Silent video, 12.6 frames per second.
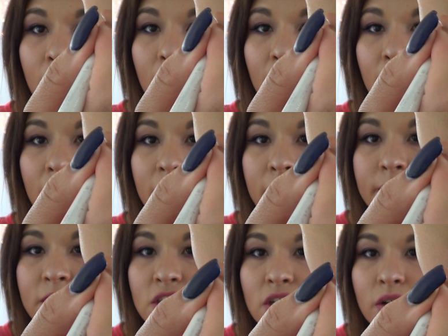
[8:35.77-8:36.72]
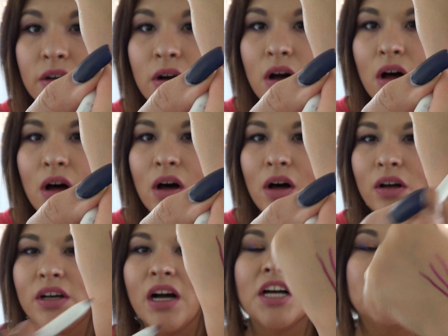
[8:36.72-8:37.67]
Let me show you. Oh
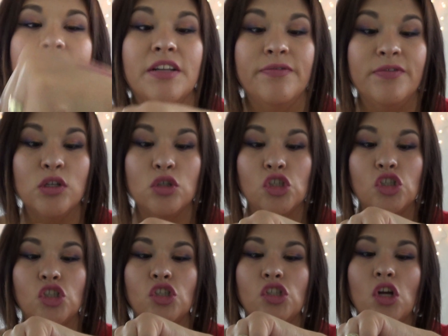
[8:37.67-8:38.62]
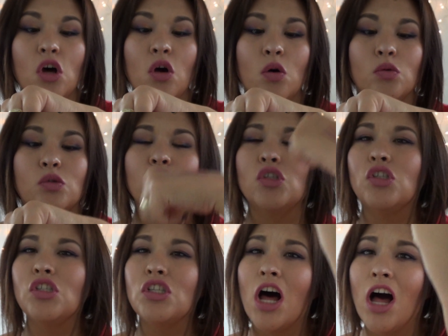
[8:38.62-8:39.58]
gosh, and it feels so
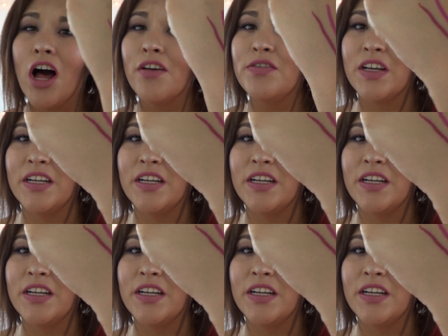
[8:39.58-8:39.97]
soft.